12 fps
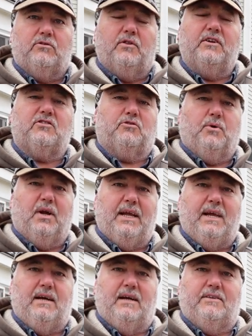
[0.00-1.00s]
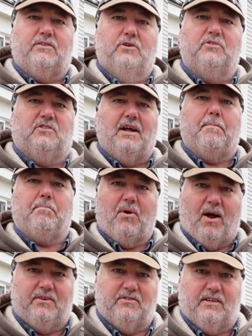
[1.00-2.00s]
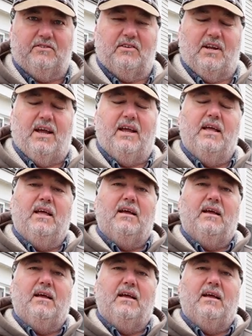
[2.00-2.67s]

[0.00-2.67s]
So this is really a two-step process today.